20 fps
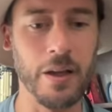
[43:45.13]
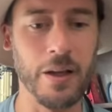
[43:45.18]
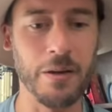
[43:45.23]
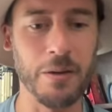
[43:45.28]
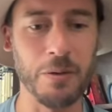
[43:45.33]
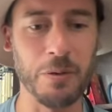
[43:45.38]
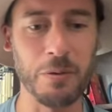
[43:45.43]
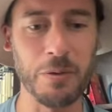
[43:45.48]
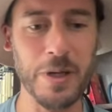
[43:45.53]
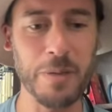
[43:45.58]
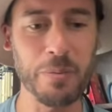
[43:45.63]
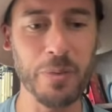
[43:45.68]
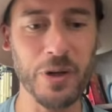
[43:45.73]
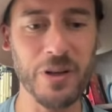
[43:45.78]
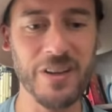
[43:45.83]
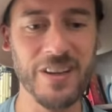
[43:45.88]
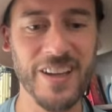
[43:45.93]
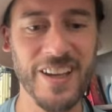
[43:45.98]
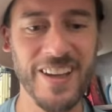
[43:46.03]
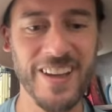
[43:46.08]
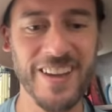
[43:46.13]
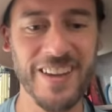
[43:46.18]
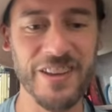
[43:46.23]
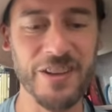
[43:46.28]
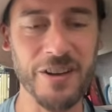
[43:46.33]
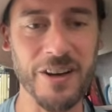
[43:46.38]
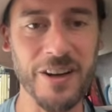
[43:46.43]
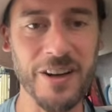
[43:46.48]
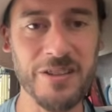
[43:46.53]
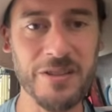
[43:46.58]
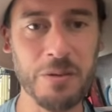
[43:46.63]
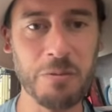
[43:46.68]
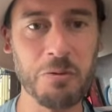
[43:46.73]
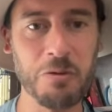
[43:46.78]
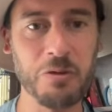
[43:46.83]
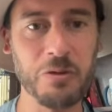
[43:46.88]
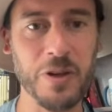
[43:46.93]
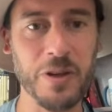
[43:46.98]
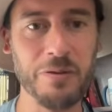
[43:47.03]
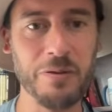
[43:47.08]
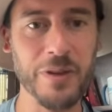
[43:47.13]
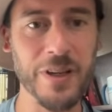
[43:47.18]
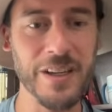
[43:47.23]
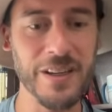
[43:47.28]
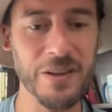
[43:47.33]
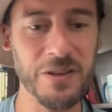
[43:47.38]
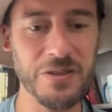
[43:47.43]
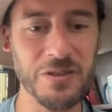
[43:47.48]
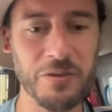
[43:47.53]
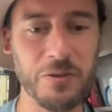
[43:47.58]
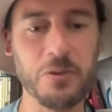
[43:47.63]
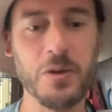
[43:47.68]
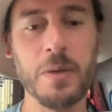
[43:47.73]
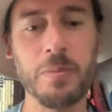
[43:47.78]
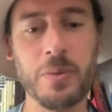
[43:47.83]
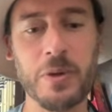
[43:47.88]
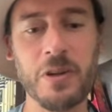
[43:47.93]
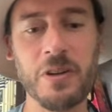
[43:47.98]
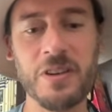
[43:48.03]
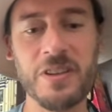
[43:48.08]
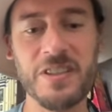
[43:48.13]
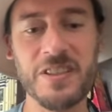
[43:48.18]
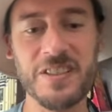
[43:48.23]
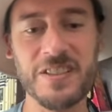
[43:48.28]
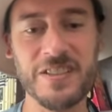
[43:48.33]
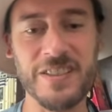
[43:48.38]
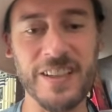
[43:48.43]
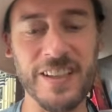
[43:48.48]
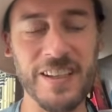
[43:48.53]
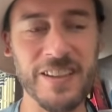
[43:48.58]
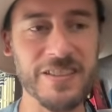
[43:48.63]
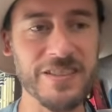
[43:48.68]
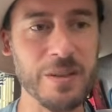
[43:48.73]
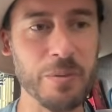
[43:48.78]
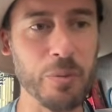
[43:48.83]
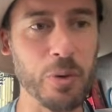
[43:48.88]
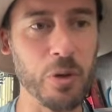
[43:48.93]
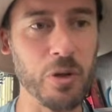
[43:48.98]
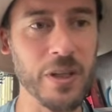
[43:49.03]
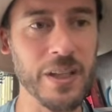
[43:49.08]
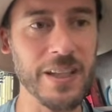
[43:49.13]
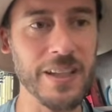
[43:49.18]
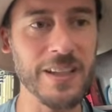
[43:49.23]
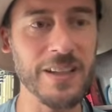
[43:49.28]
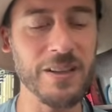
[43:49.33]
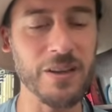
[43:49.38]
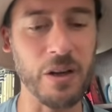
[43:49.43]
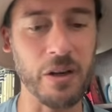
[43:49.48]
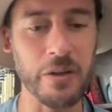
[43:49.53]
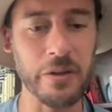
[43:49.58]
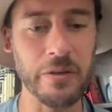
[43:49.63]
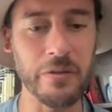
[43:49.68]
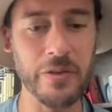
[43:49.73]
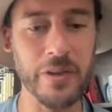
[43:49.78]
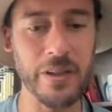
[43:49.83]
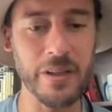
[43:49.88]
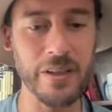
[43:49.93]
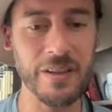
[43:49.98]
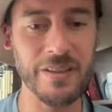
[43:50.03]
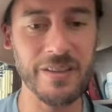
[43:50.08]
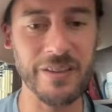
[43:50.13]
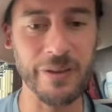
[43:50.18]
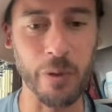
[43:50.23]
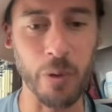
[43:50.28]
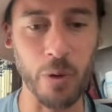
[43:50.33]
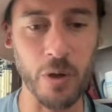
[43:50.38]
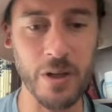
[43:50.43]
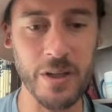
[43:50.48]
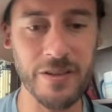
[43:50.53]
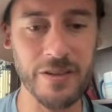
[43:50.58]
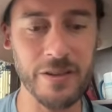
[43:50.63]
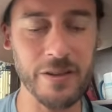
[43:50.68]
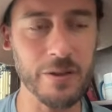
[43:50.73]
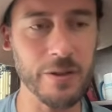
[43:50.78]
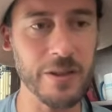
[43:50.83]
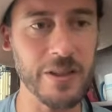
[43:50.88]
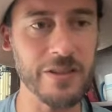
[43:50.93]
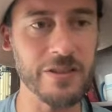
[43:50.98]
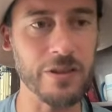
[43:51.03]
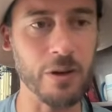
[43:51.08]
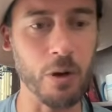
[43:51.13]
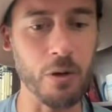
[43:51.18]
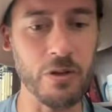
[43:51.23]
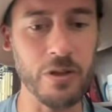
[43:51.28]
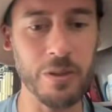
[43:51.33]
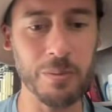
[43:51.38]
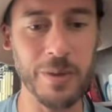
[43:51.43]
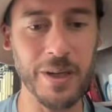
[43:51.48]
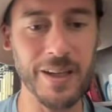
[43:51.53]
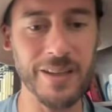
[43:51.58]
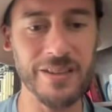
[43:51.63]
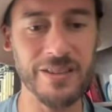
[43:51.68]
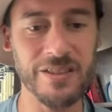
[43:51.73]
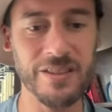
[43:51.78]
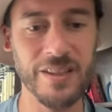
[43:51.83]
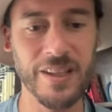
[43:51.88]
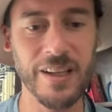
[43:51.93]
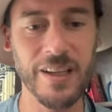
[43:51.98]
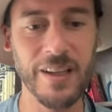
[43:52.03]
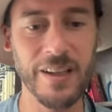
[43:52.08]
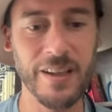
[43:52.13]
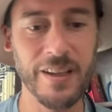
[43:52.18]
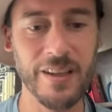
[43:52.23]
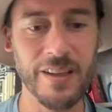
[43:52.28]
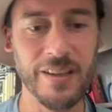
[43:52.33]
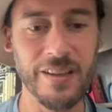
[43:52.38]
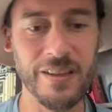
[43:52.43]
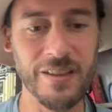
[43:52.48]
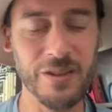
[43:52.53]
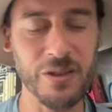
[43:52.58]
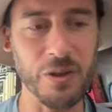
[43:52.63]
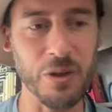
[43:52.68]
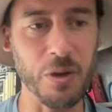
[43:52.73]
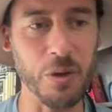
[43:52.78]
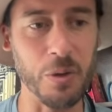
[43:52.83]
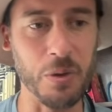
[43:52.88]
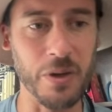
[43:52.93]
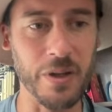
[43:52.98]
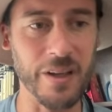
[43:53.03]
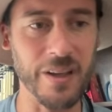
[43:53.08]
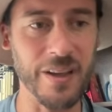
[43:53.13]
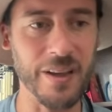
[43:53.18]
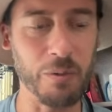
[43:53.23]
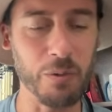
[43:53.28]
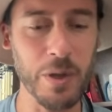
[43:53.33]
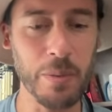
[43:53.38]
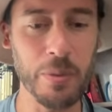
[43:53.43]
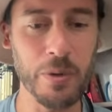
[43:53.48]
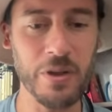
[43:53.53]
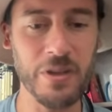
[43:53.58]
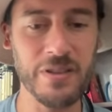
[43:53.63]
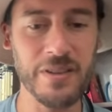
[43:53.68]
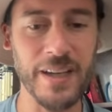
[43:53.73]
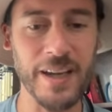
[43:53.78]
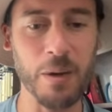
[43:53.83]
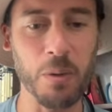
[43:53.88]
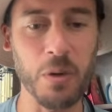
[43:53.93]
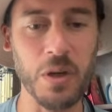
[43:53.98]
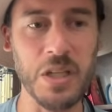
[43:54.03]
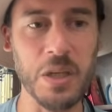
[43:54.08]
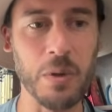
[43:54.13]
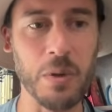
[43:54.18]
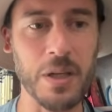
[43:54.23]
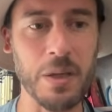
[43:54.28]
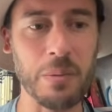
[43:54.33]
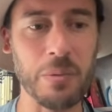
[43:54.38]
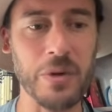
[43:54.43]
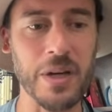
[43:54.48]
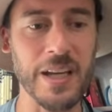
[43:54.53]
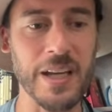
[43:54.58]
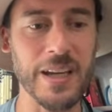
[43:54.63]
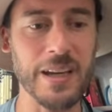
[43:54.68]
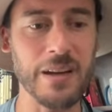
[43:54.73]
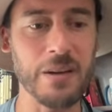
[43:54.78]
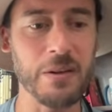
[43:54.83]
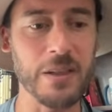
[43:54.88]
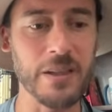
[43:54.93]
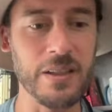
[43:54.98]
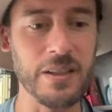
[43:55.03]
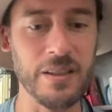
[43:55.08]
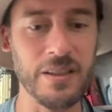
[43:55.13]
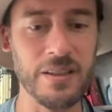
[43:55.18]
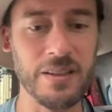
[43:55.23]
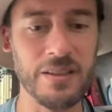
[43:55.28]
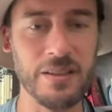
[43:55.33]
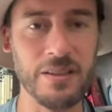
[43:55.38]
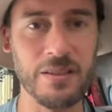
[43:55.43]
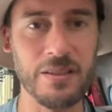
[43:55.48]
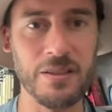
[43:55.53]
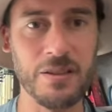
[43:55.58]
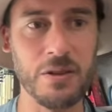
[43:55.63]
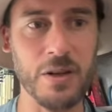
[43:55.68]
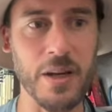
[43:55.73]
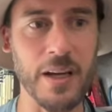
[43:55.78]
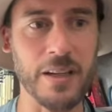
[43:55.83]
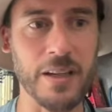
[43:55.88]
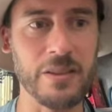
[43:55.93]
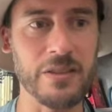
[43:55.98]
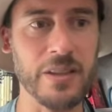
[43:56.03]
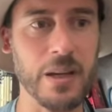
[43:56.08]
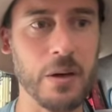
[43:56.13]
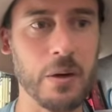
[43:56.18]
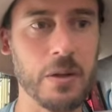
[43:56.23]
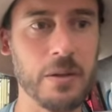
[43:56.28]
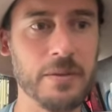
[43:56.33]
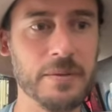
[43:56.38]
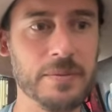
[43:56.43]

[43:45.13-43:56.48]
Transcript: Reaper, there are some fun videos of Reaper just insta-pulling in all of the Horde to his own demise. So Reaper is not one you want to break out in Dragon's Tower.